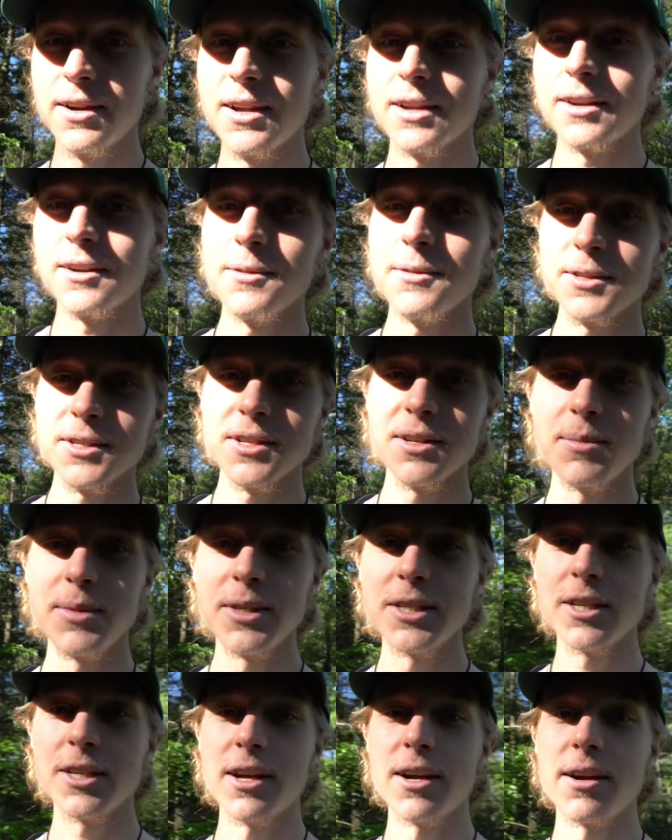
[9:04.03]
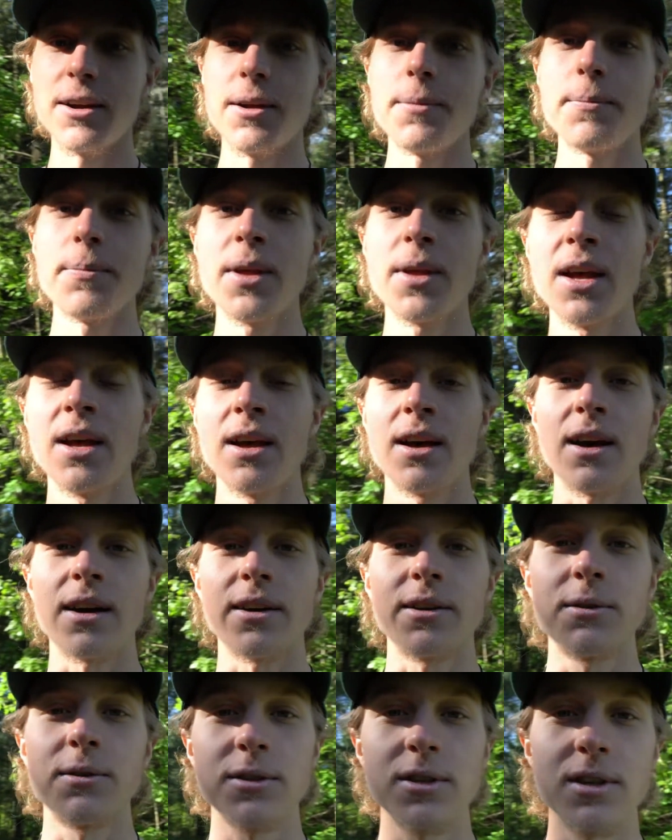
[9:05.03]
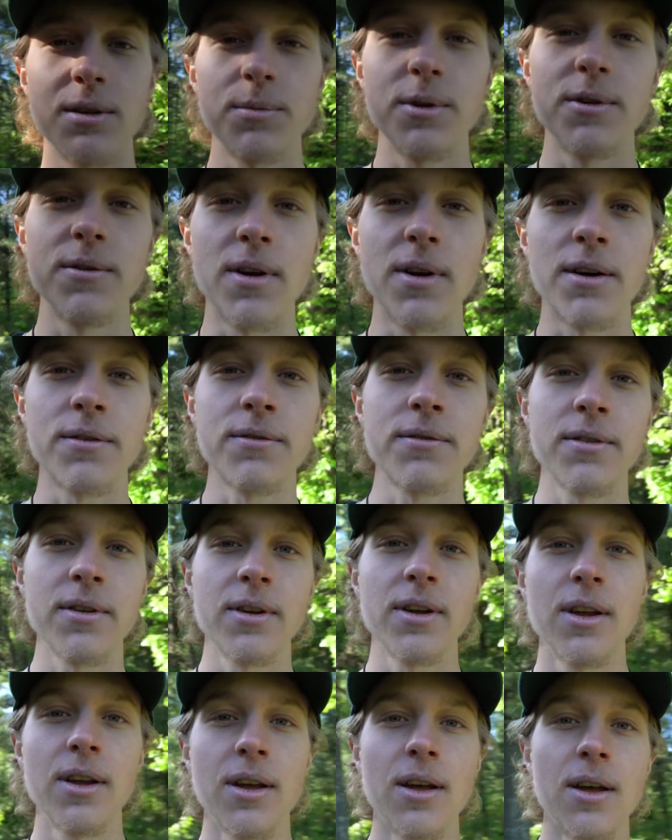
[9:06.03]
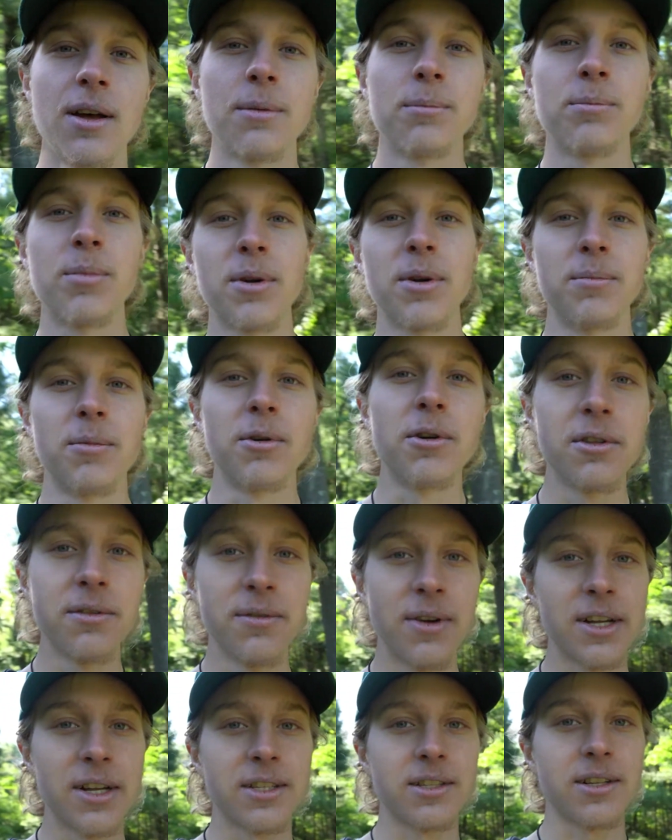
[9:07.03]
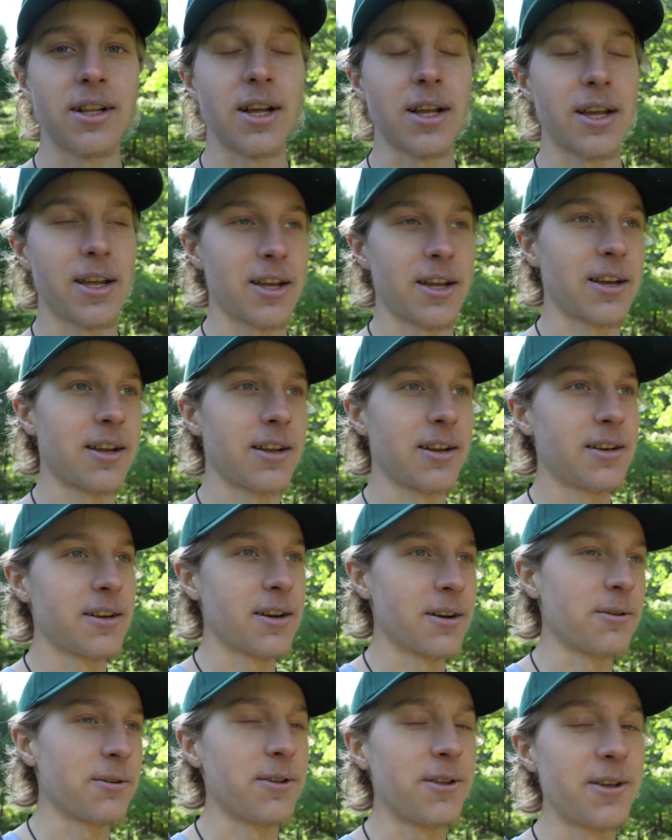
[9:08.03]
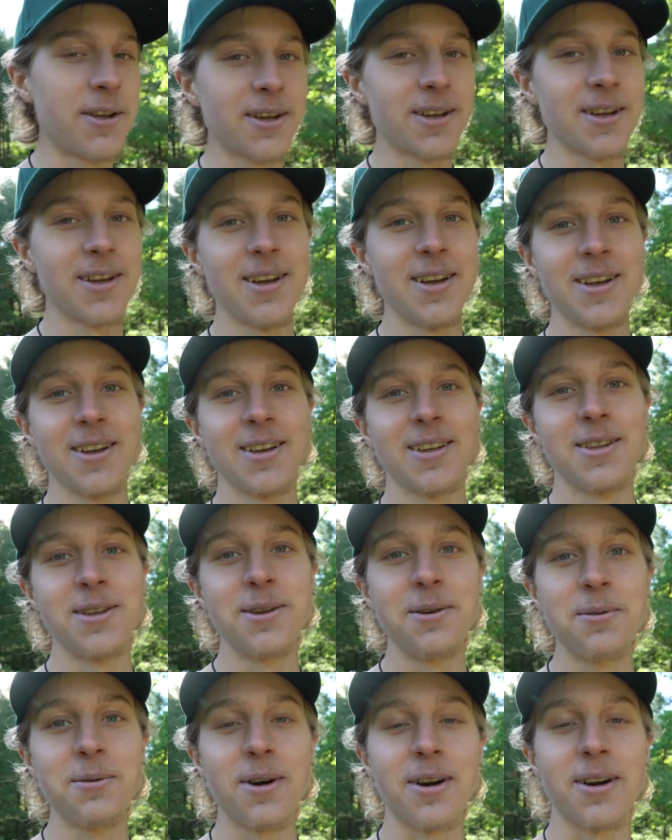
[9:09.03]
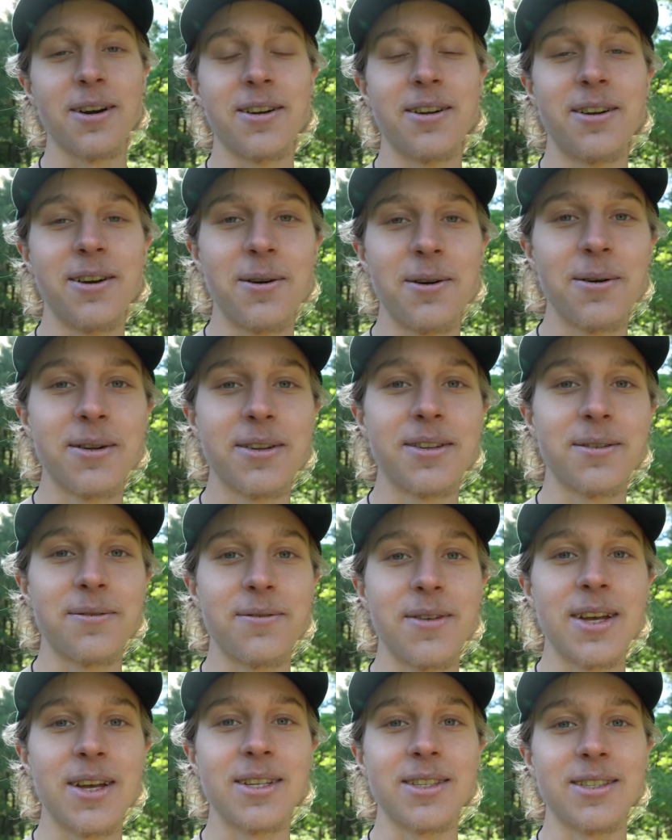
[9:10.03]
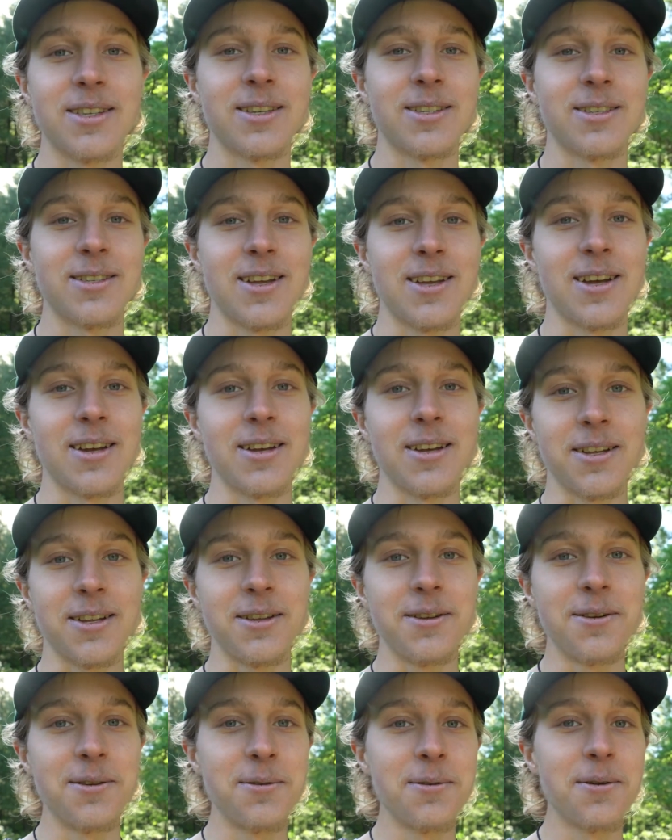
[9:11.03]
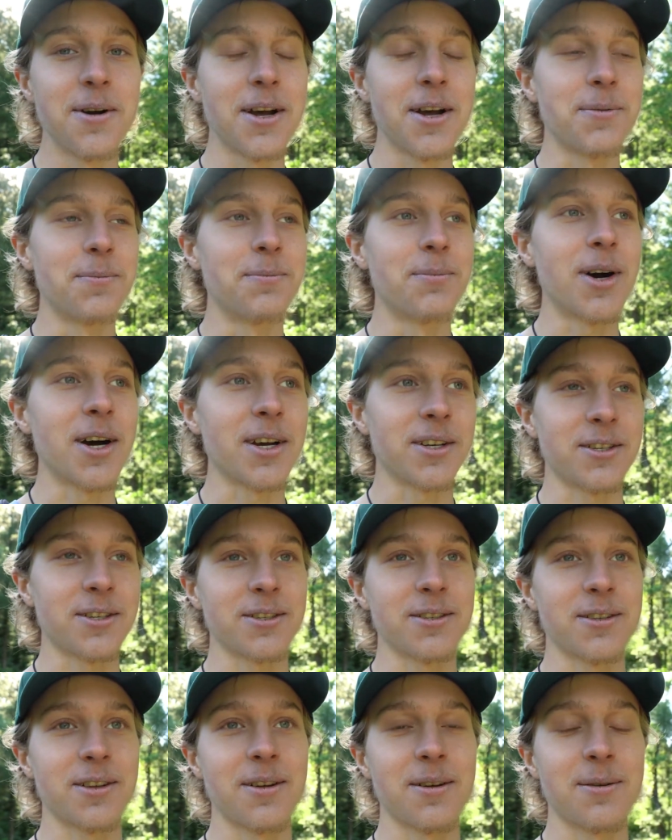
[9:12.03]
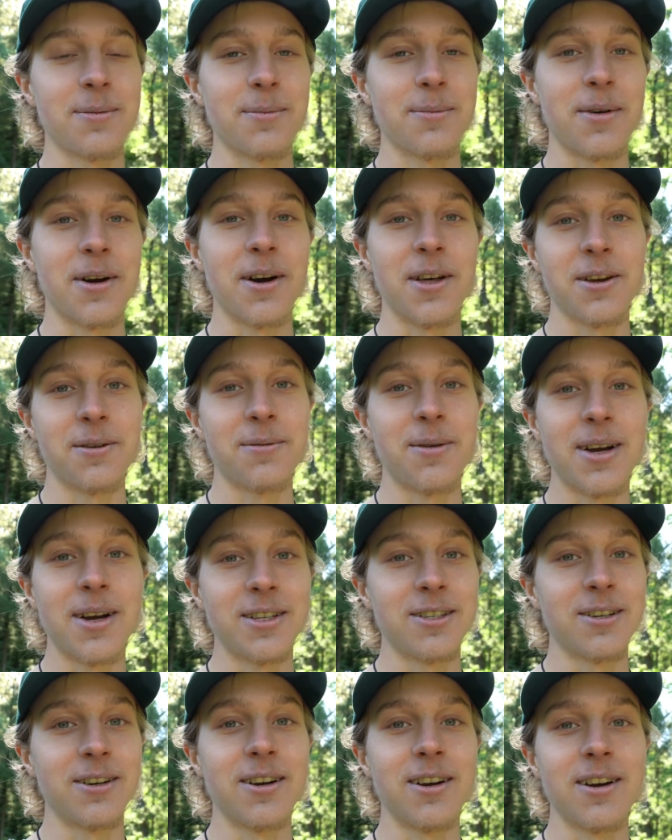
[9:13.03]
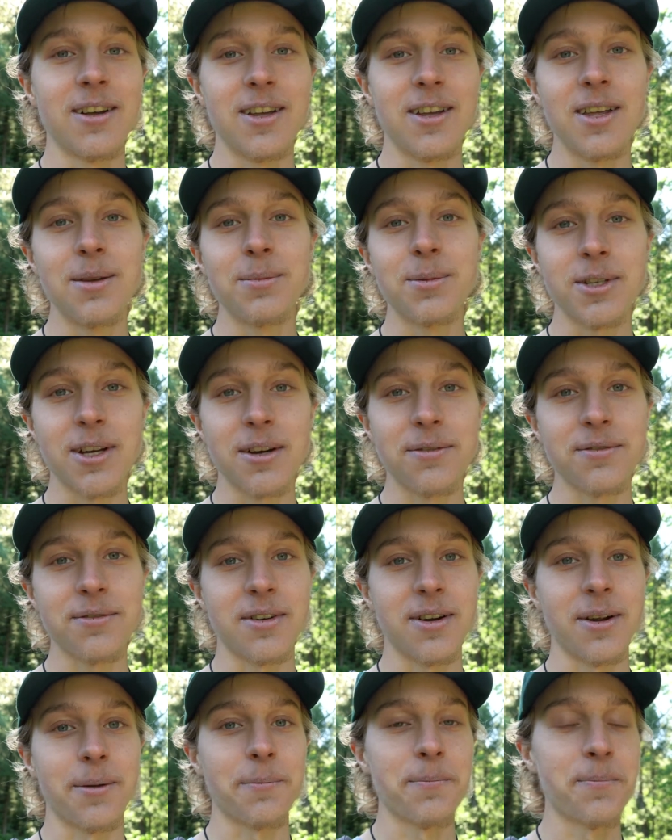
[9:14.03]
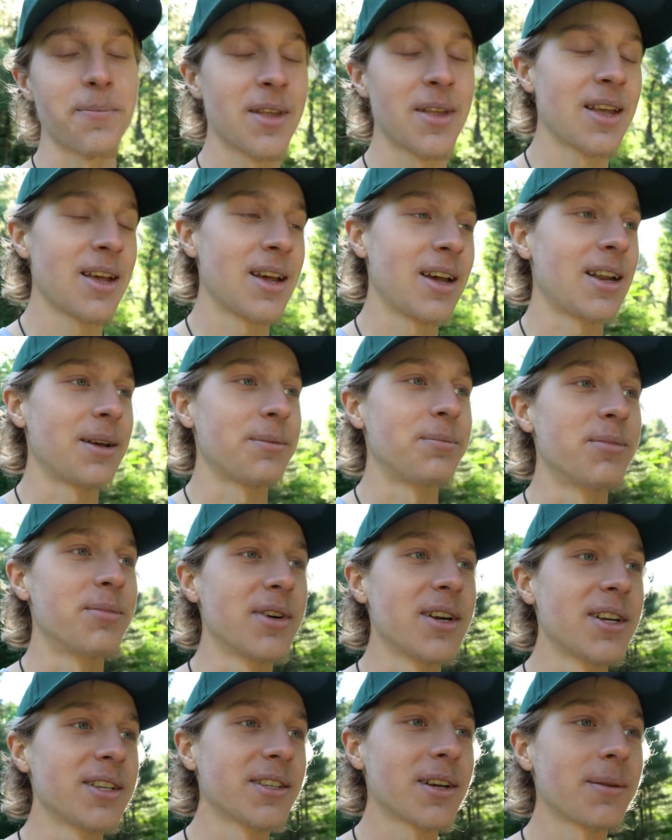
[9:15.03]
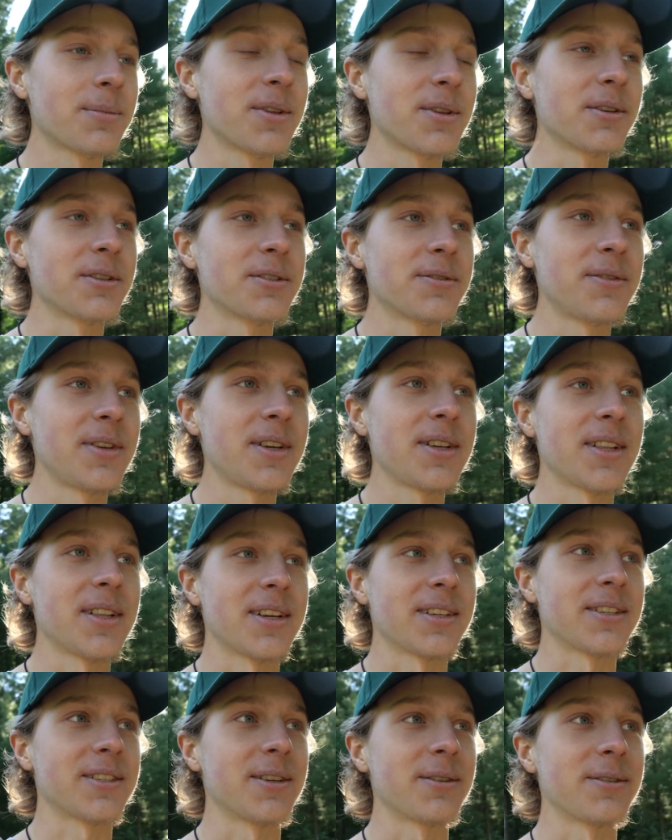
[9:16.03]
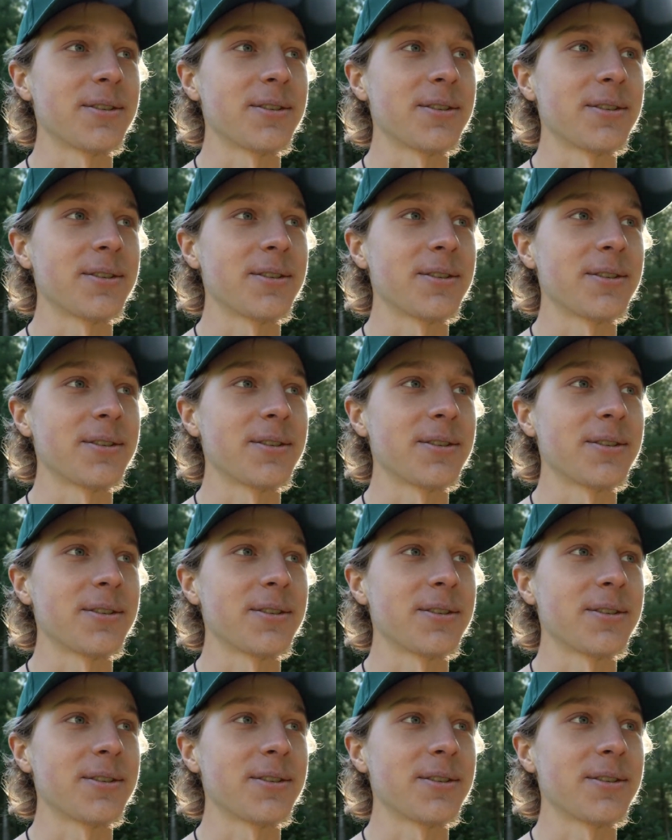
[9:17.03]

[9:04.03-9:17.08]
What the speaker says: I know it's going to be scary. I know it's going to be rough. But Moldavite's like, no, you are going to face this thing. You must. Otherwise, you're going to keep suffering. And it brings up those feelings.